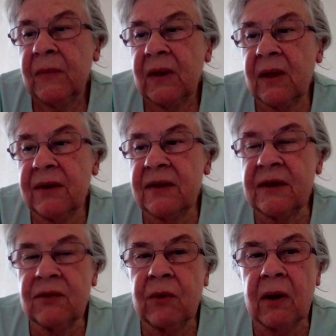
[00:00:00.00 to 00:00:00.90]
And this
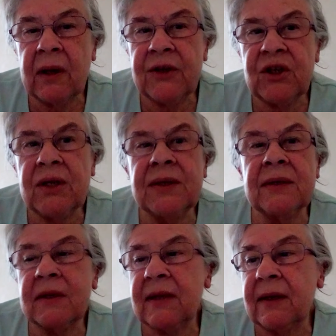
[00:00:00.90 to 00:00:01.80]
is why
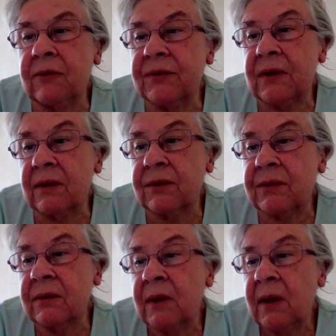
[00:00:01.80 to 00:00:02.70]
Jesus tells
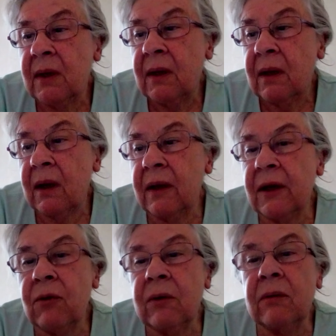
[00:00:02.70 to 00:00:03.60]
us, I
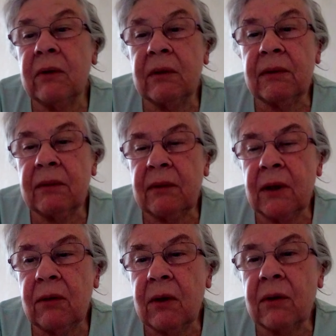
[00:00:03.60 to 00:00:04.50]
no
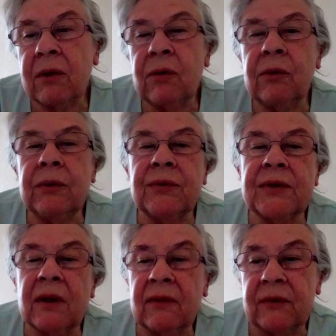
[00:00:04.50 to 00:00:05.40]
longer call you
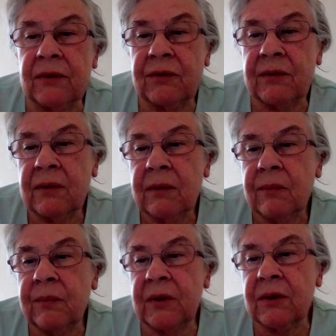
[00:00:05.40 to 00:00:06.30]
servants,
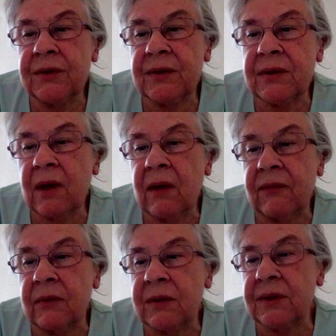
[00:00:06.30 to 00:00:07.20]
because a
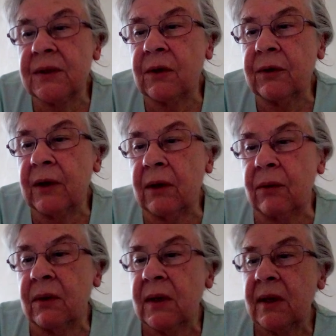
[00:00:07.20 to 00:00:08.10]
servant does not know
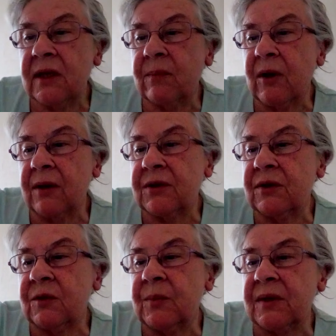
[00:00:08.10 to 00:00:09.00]
his
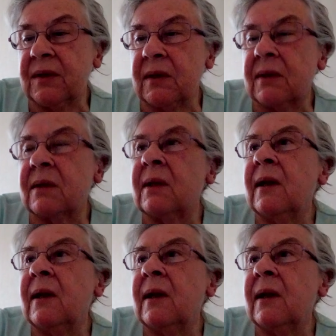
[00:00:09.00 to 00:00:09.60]
master's business.